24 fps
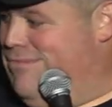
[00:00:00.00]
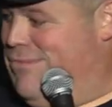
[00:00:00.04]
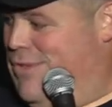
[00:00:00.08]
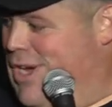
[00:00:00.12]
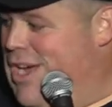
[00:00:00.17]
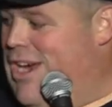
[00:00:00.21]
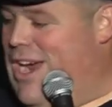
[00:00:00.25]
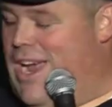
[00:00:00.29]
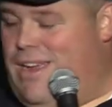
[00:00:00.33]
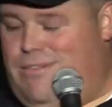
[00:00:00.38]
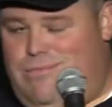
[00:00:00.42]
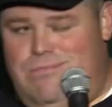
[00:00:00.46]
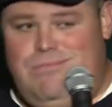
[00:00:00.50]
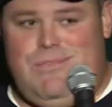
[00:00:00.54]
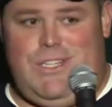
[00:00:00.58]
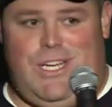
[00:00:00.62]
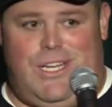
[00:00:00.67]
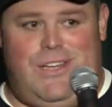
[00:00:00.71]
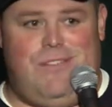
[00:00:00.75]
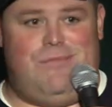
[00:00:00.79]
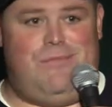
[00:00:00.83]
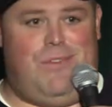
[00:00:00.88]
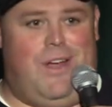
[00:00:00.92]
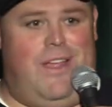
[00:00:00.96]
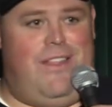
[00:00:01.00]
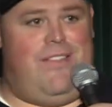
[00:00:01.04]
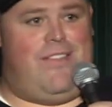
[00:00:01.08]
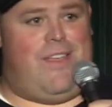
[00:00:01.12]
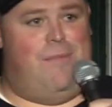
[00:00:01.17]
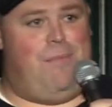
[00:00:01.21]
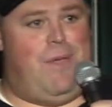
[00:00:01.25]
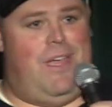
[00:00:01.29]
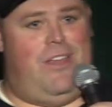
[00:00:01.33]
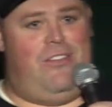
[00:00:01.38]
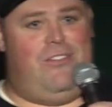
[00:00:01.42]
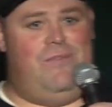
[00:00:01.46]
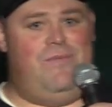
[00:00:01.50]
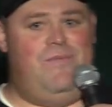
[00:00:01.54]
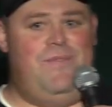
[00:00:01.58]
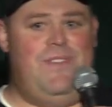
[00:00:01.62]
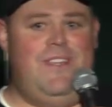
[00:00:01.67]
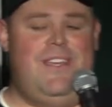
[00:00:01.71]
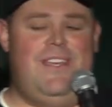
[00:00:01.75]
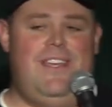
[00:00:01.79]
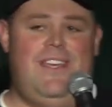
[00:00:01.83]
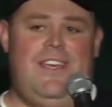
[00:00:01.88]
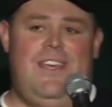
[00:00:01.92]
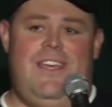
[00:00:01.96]
All right, good. We're on the same page.
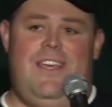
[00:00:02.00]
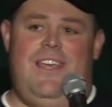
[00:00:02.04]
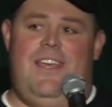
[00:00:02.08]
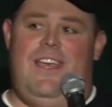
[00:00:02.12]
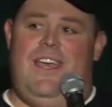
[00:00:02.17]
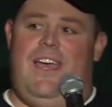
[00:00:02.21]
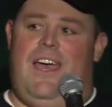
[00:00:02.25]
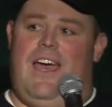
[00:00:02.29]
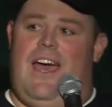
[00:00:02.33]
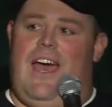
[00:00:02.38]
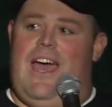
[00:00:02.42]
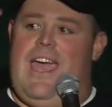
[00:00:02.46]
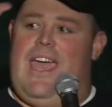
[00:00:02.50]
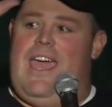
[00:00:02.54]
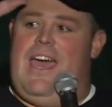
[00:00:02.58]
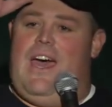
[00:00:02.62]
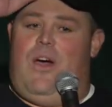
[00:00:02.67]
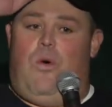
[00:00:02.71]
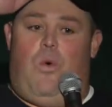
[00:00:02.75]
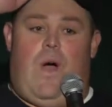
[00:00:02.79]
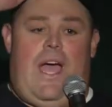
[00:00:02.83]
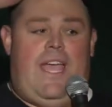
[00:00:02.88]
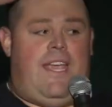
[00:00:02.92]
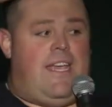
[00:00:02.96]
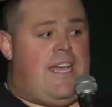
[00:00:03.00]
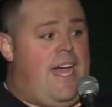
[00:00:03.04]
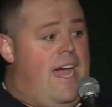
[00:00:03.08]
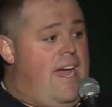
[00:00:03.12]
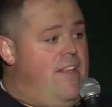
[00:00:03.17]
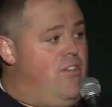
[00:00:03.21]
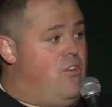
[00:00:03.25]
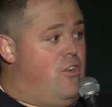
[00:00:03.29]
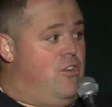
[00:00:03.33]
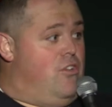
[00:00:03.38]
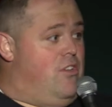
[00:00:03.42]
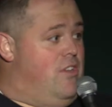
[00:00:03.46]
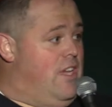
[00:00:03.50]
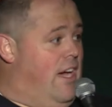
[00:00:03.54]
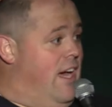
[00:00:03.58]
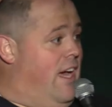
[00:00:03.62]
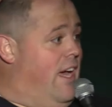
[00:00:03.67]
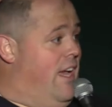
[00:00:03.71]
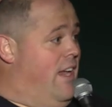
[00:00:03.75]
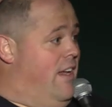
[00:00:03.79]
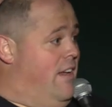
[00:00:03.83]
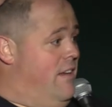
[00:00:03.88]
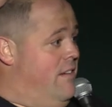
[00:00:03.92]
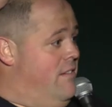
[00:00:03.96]
Uh, yeah, white guys are
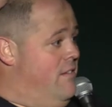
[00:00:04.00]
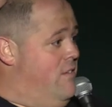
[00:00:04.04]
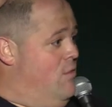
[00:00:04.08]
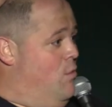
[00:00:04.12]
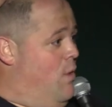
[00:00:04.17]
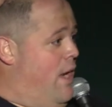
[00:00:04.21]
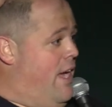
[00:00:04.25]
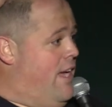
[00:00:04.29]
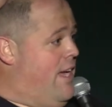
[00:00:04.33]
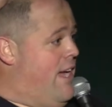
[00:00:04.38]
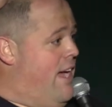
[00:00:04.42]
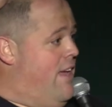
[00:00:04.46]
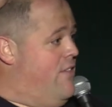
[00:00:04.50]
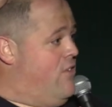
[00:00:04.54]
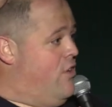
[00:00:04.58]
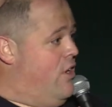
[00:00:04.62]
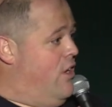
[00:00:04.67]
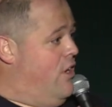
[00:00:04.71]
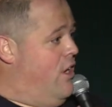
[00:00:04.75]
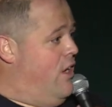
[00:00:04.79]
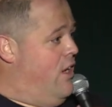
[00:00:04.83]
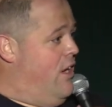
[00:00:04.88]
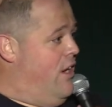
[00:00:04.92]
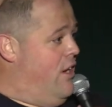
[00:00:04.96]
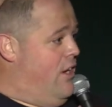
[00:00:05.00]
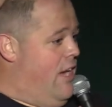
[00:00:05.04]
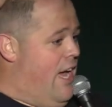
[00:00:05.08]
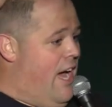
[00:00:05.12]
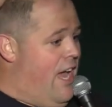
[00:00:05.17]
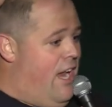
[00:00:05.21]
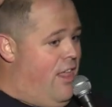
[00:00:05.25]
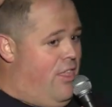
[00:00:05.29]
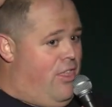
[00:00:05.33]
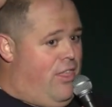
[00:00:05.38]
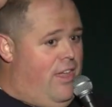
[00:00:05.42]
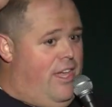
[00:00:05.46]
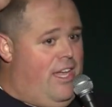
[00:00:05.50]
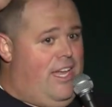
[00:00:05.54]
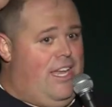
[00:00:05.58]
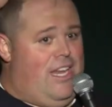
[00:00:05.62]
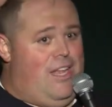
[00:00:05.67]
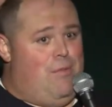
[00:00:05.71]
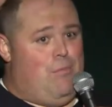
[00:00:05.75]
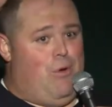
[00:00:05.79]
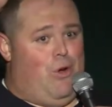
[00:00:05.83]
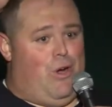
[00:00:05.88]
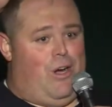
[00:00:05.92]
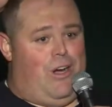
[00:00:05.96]
done. White guys are, are not a thing
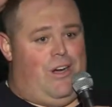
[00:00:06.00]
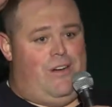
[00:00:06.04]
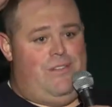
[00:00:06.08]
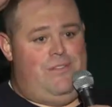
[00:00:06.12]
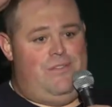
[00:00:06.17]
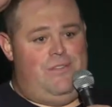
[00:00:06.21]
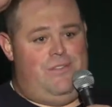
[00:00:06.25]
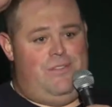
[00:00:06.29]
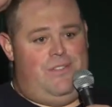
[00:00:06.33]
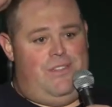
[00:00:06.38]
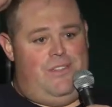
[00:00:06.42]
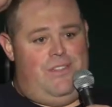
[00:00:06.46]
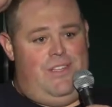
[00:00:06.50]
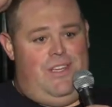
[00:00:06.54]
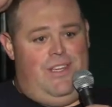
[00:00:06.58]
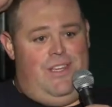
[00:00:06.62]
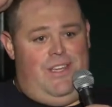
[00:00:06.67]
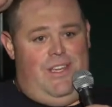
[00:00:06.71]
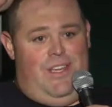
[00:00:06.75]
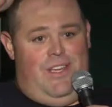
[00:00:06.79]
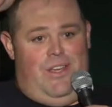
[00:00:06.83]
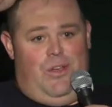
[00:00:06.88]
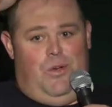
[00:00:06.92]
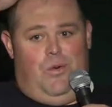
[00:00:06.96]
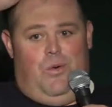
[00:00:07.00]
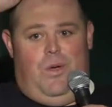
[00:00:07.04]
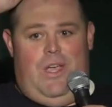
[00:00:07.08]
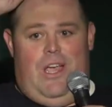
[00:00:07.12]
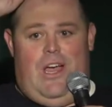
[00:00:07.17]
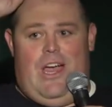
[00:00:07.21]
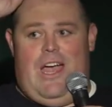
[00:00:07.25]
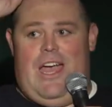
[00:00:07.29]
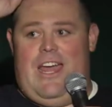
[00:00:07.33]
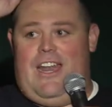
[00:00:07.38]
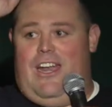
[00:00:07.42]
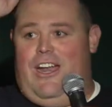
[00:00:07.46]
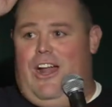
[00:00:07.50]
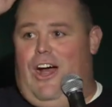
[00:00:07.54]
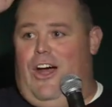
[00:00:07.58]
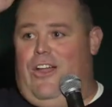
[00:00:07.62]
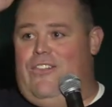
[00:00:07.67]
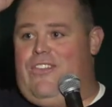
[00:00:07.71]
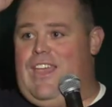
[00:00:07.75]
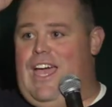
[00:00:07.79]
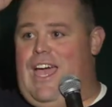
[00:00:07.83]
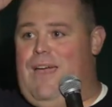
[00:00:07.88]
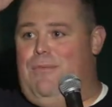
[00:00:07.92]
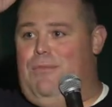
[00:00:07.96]
anymore. We are at an all
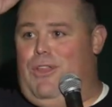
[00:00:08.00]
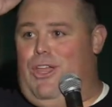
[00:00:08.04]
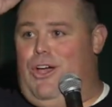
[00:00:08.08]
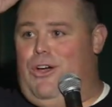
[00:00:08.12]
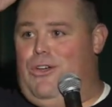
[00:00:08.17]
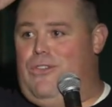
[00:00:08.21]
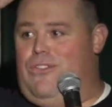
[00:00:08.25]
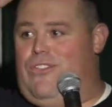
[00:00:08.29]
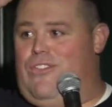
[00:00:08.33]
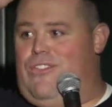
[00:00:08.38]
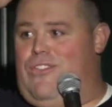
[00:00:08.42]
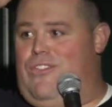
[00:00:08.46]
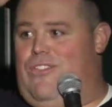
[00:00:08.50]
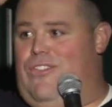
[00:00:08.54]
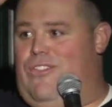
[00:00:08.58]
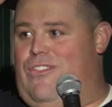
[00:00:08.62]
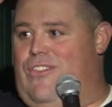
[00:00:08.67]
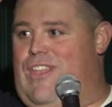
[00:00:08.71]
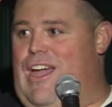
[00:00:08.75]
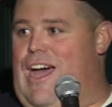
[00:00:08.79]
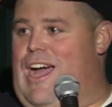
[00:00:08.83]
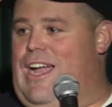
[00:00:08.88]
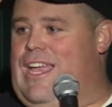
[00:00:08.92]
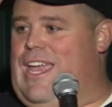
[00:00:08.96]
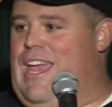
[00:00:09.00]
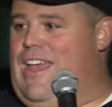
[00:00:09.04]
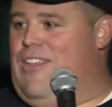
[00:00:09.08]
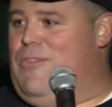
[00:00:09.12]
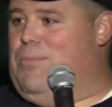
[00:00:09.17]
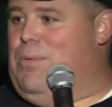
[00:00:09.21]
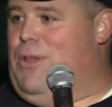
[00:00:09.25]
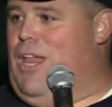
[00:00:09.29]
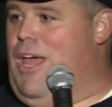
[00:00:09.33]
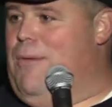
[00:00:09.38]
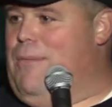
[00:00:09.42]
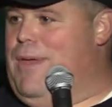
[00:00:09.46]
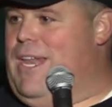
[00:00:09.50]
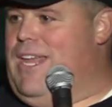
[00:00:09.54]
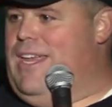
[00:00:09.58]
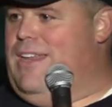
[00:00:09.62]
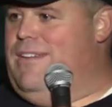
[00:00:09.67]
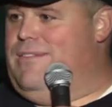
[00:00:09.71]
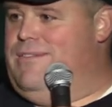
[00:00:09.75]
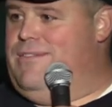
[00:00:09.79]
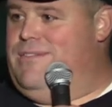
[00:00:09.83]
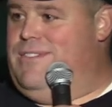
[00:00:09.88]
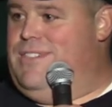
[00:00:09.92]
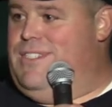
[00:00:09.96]
time low. Stock has plummeted.